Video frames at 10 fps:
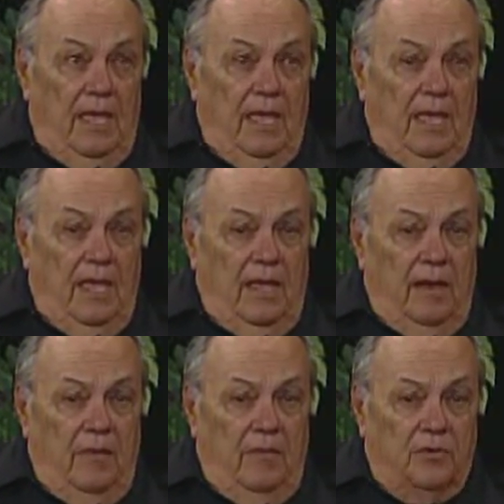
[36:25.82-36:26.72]

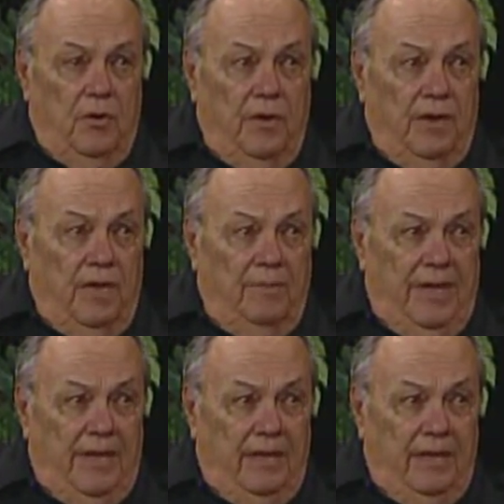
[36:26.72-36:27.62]
And it was hard to come
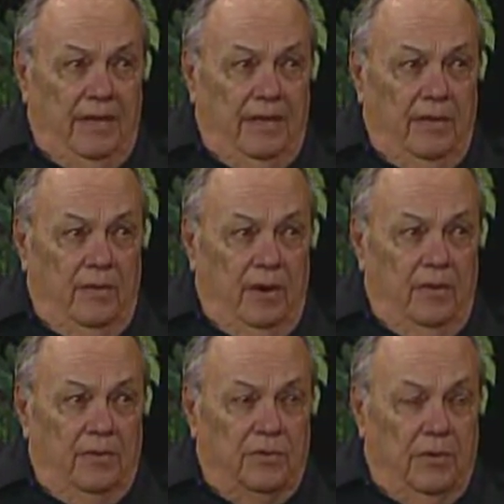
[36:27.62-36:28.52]
back. It really
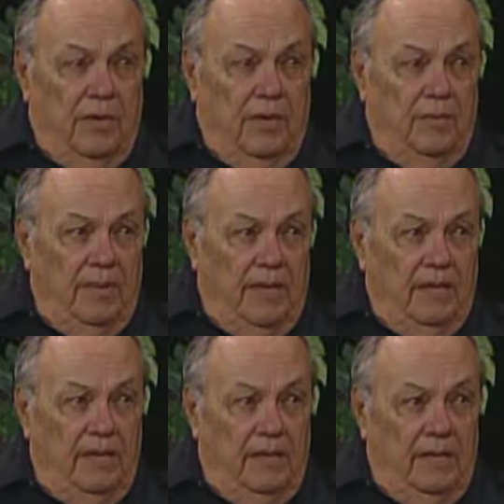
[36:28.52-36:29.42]
was hard to come back,
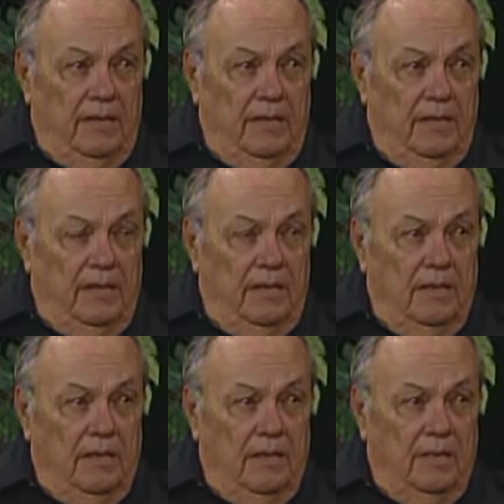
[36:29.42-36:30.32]

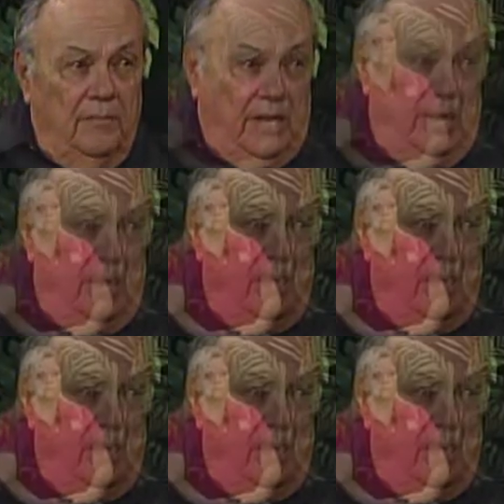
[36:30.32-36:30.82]
but I did.